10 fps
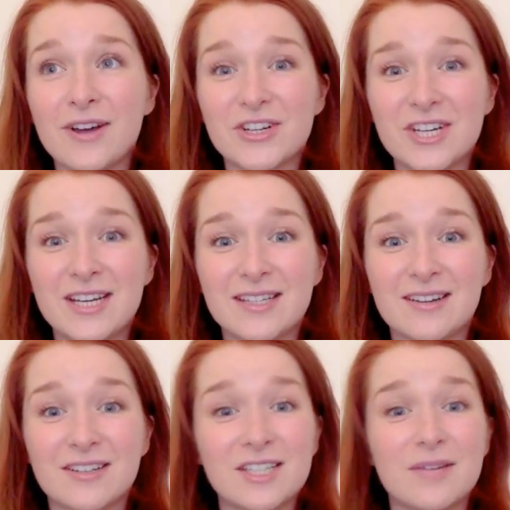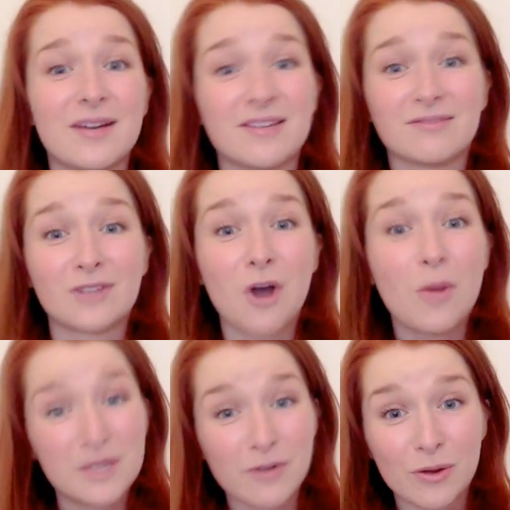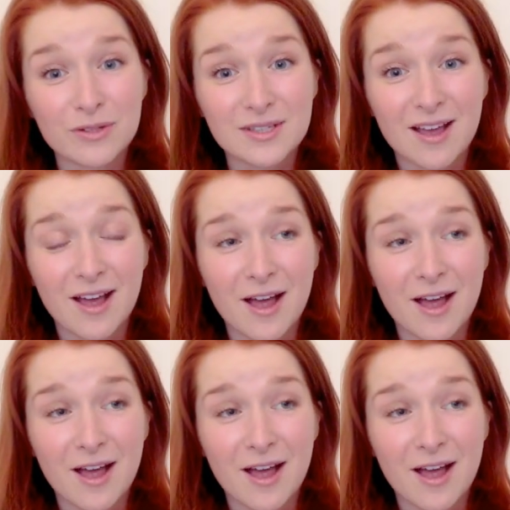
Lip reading: actually started doing comedy roles,